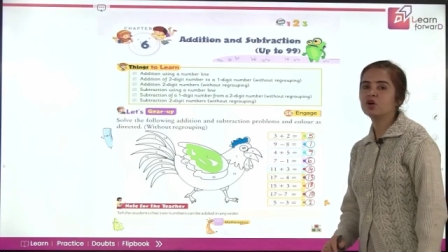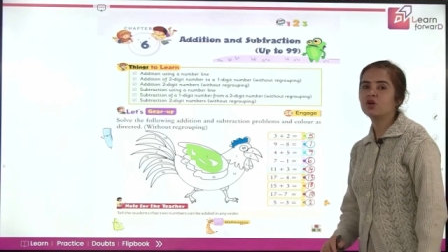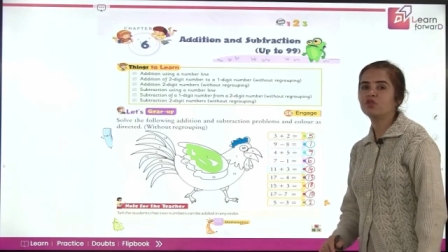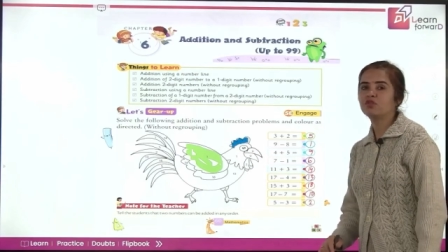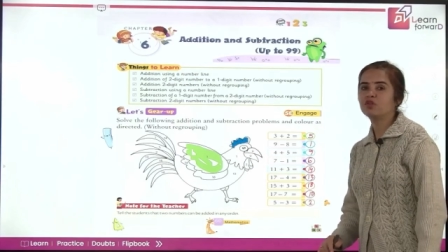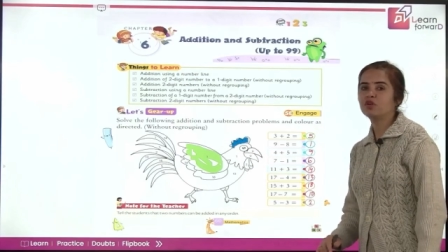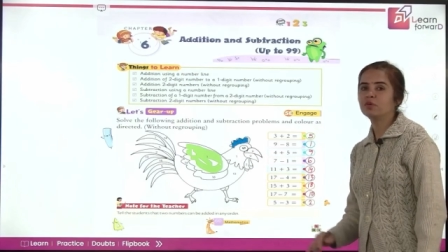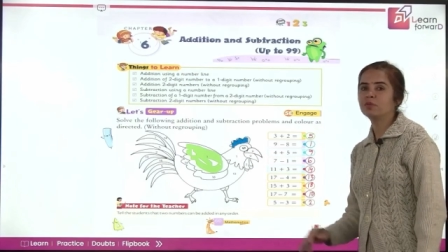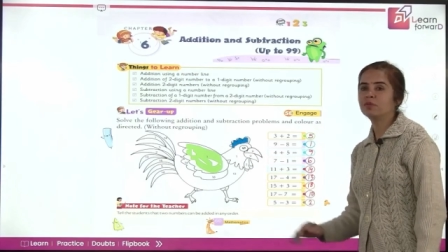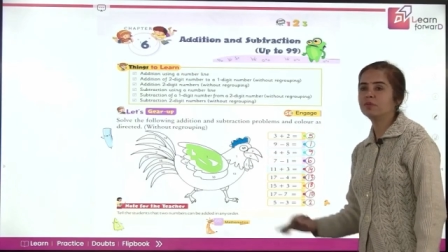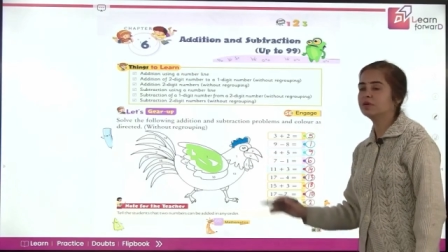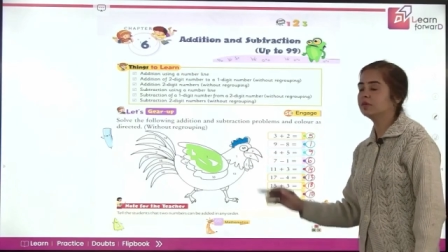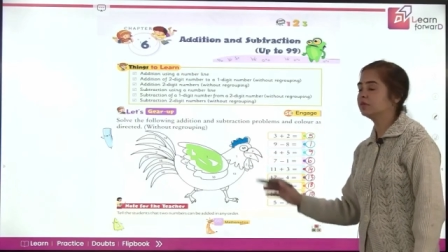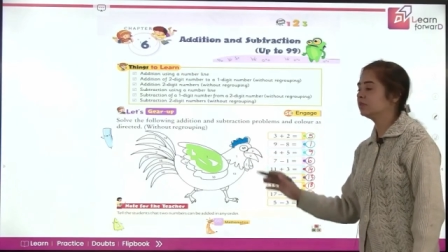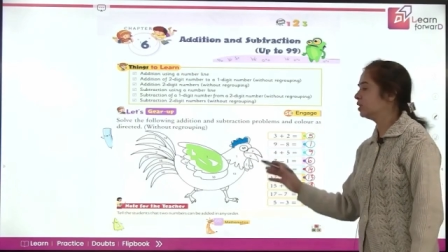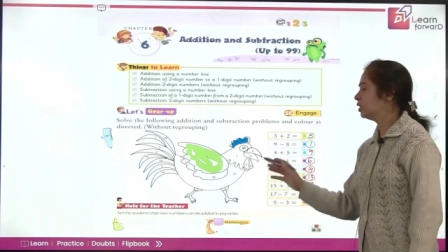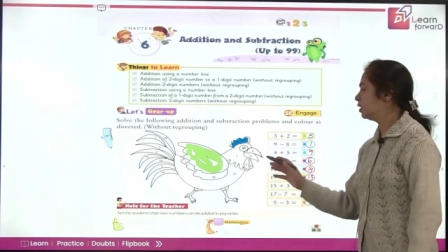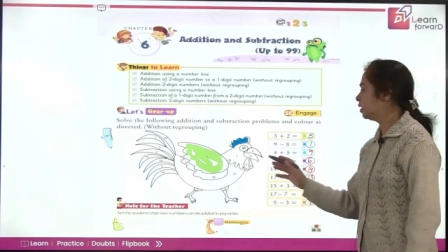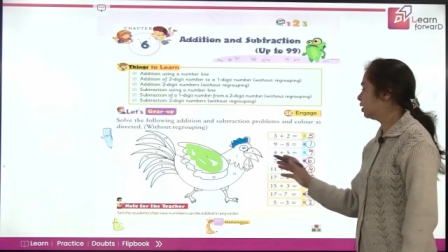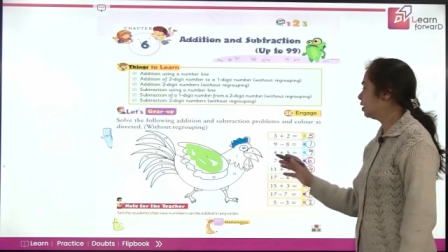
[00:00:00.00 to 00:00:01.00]
your bird
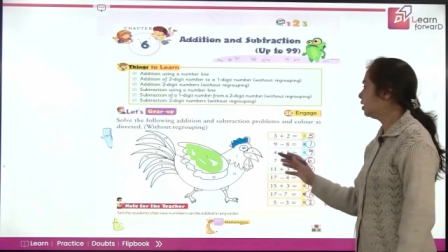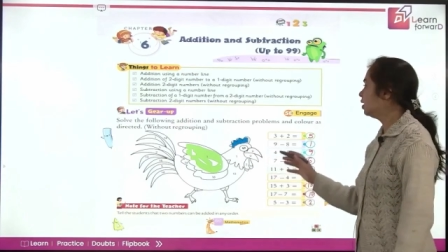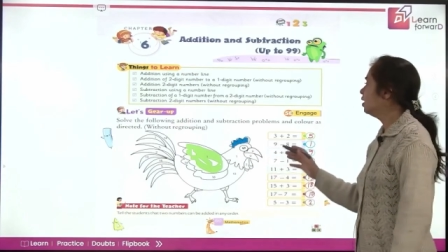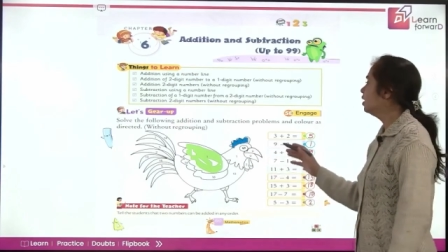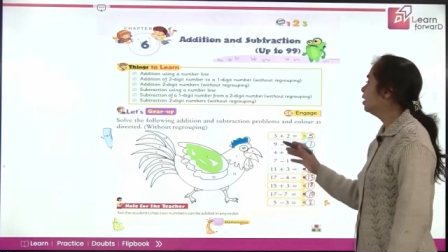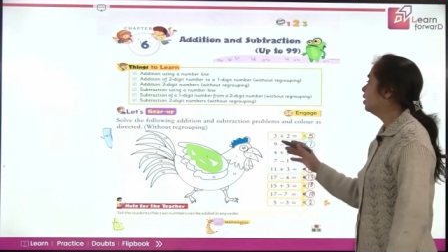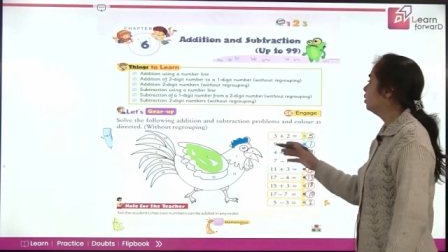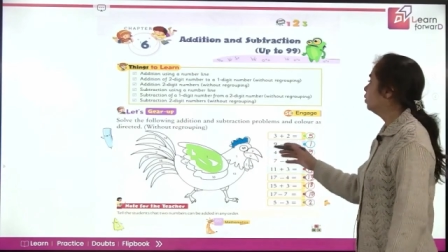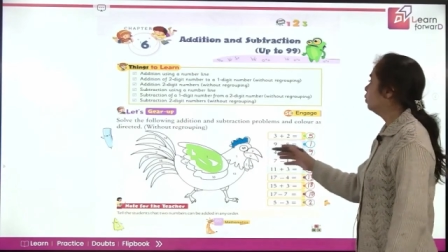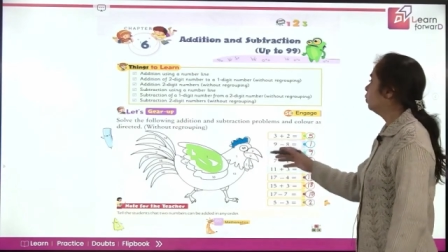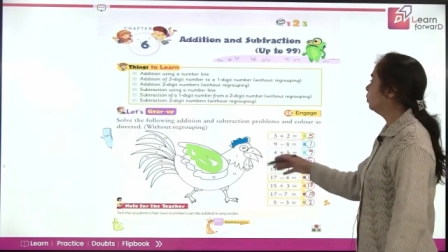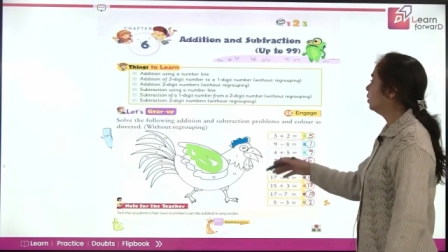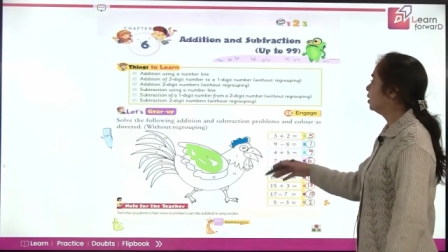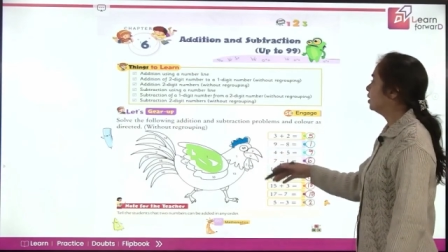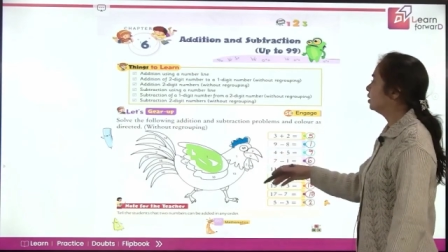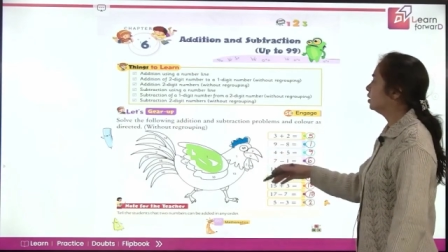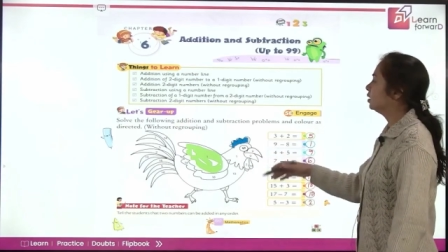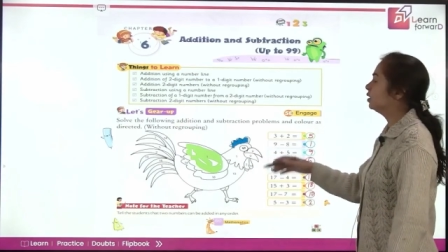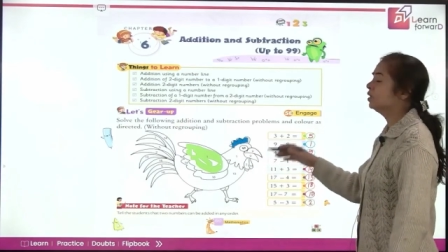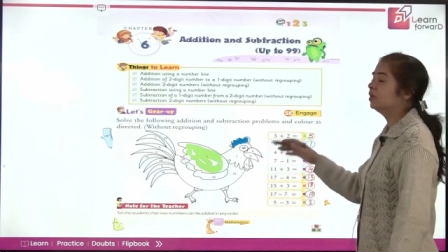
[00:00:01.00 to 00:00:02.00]
here with the
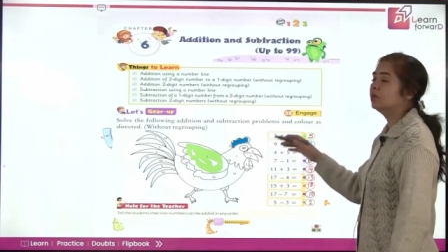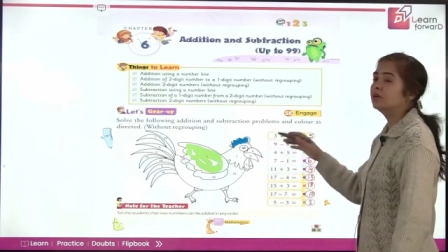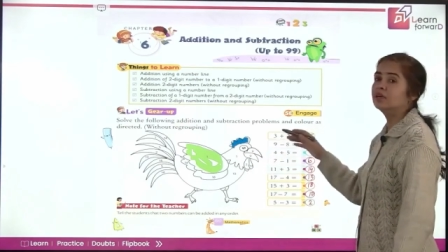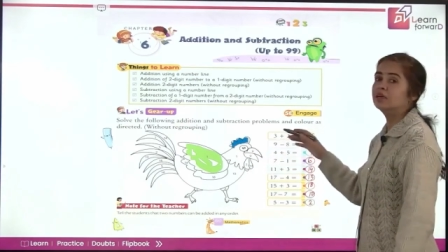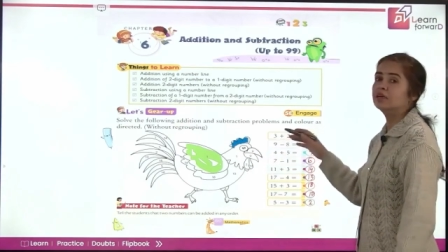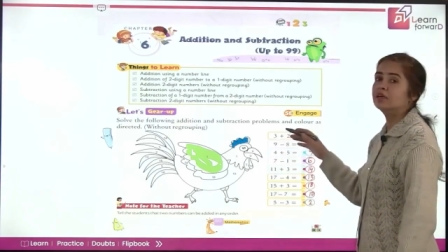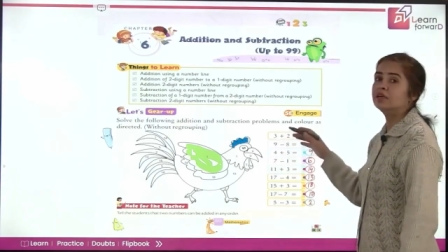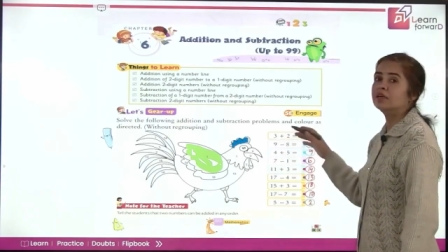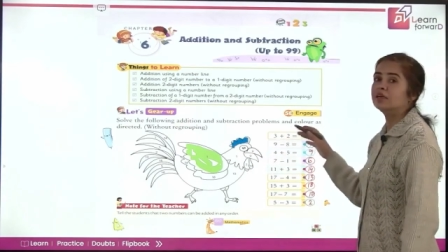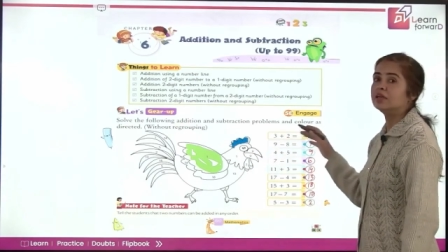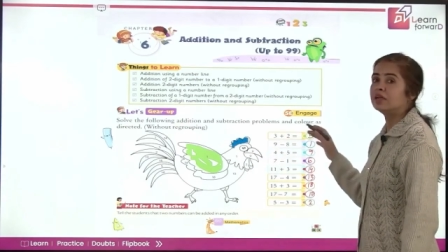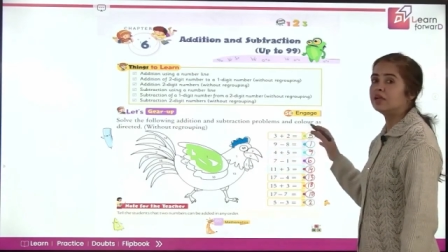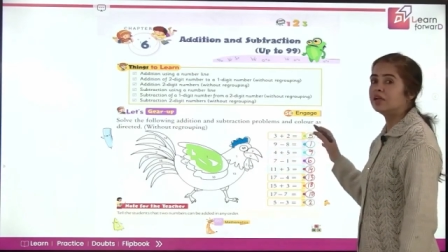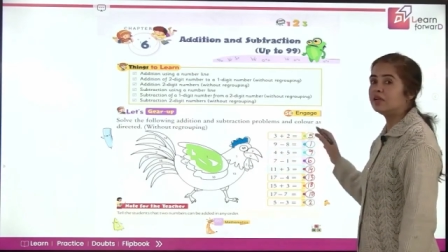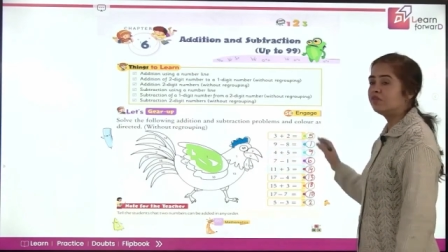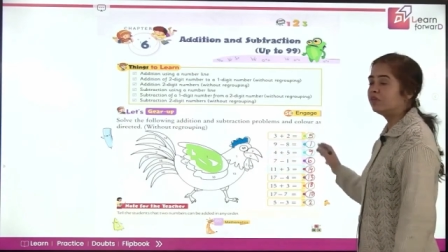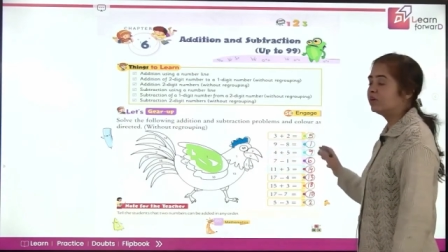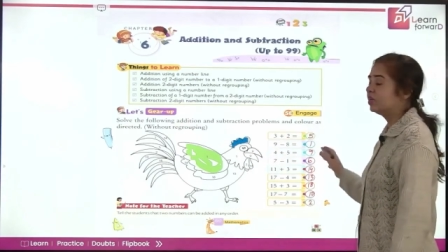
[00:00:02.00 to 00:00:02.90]
given